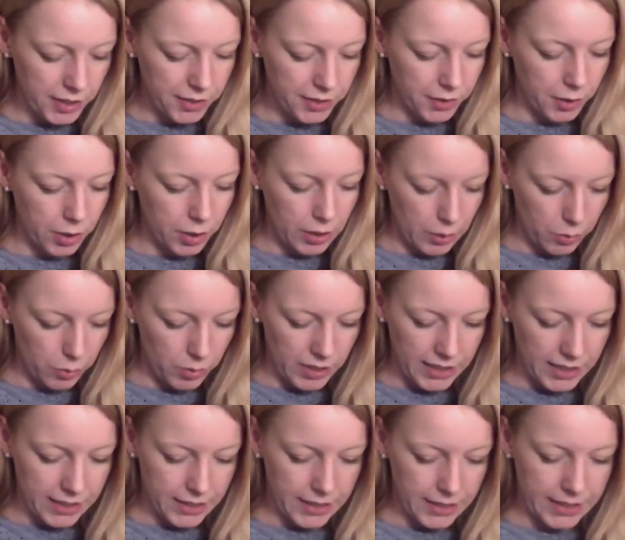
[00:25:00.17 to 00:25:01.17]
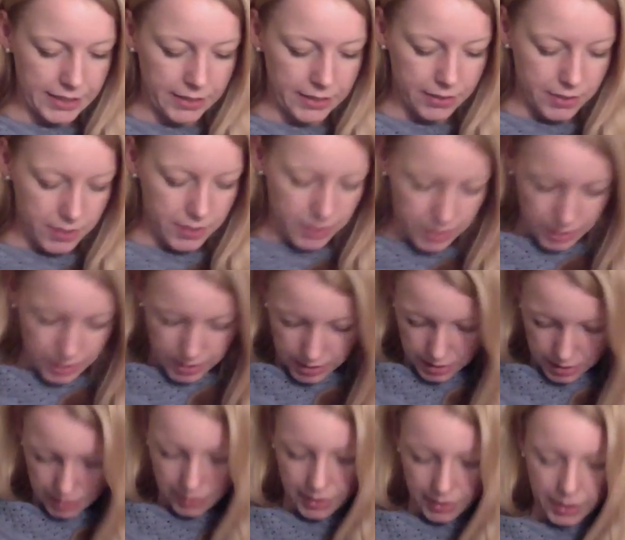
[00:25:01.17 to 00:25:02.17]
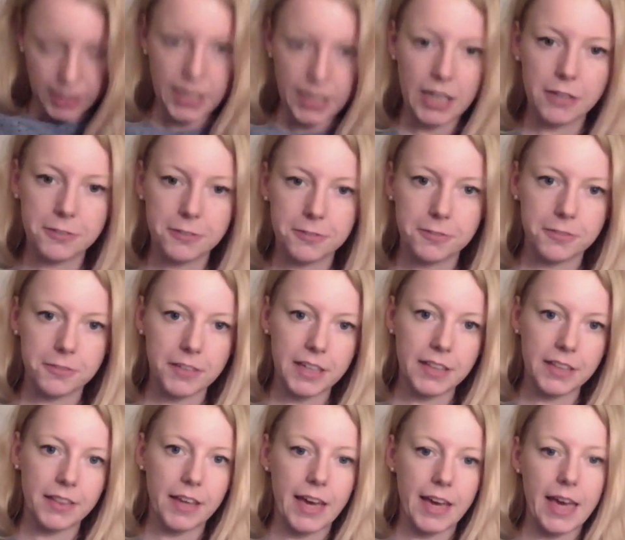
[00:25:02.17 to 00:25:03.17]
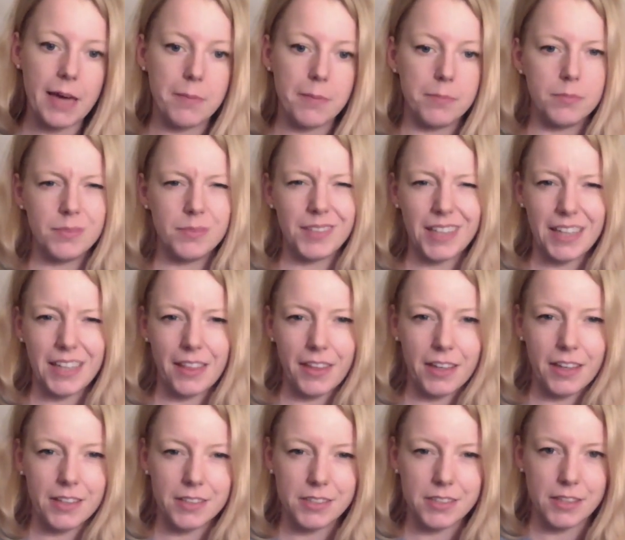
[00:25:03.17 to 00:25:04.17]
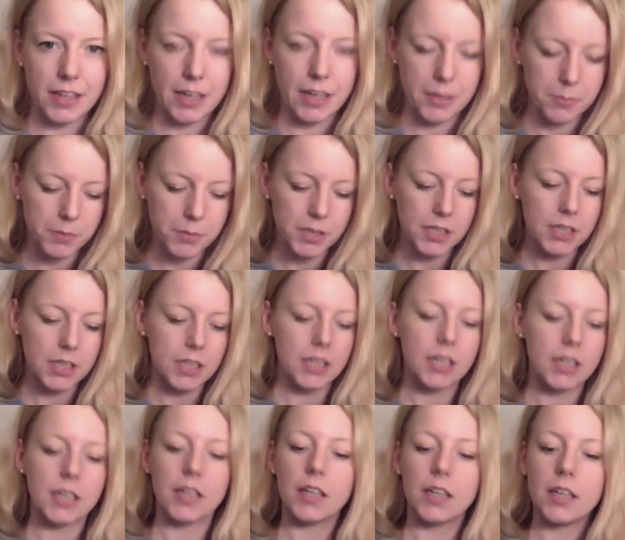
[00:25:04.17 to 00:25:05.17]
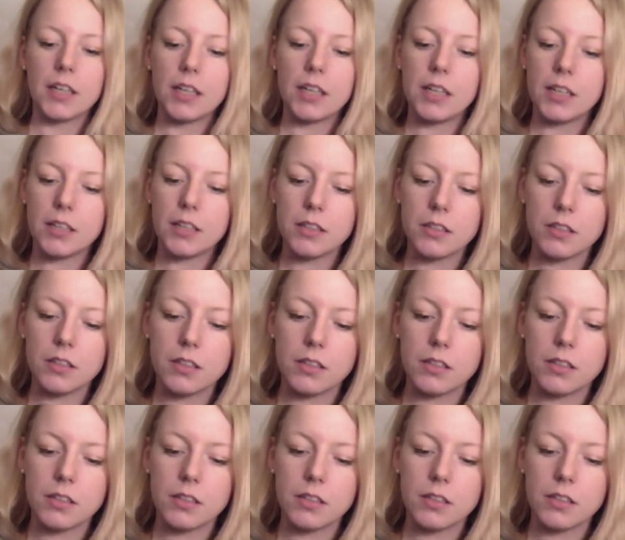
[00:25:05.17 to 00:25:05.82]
the collar and the cuff and the hem. I think it's the hem in